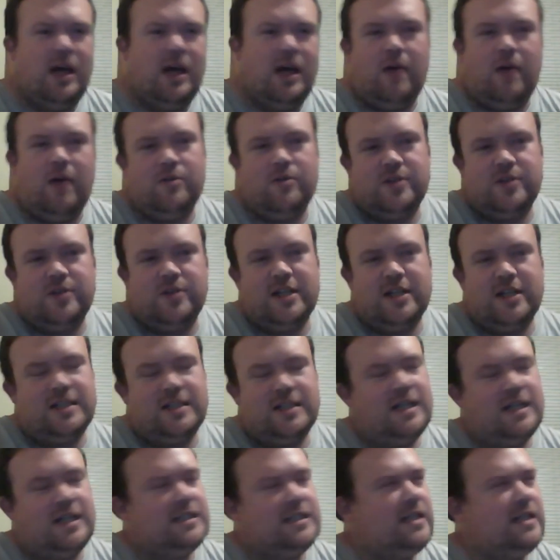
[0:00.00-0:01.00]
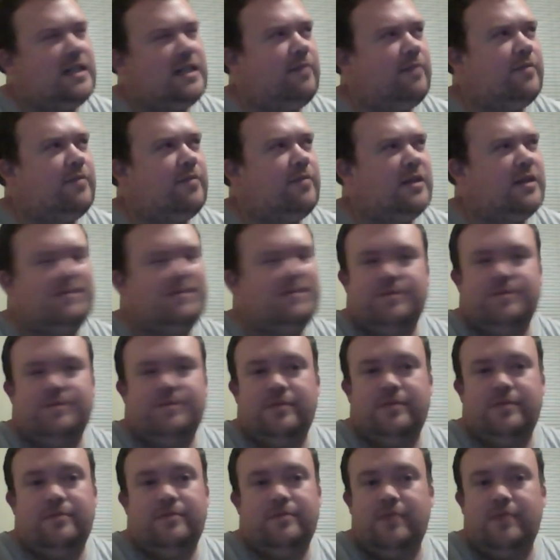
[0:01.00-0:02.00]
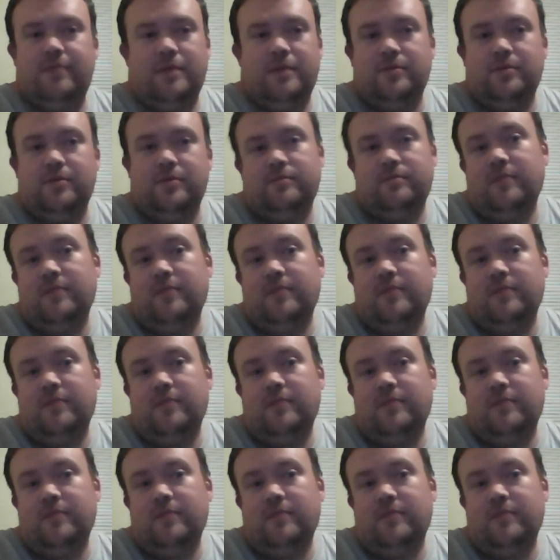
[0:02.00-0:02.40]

Won't say his last name because people